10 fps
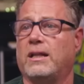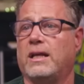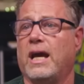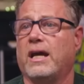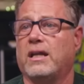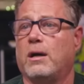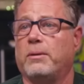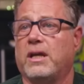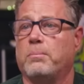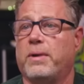the
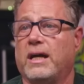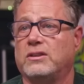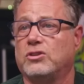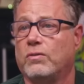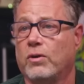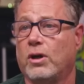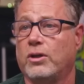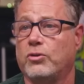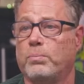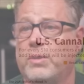economic impact is over a hundred